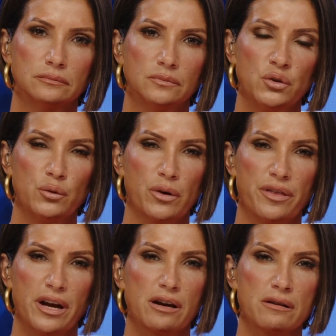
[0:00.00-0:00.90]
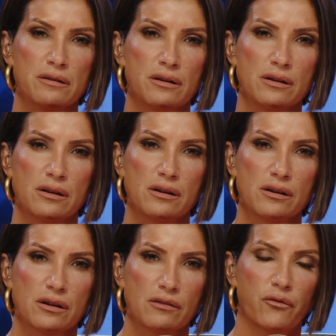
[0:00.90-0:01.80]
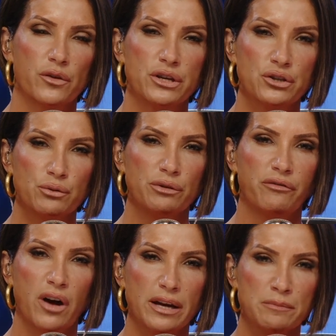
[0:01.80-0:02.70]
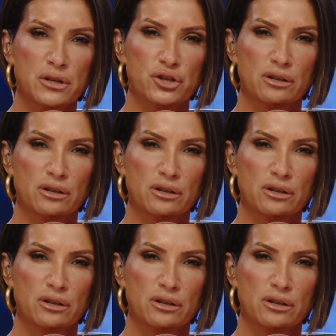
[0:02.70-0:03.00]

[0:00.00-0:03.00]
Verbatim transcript: You were there for the unifying mission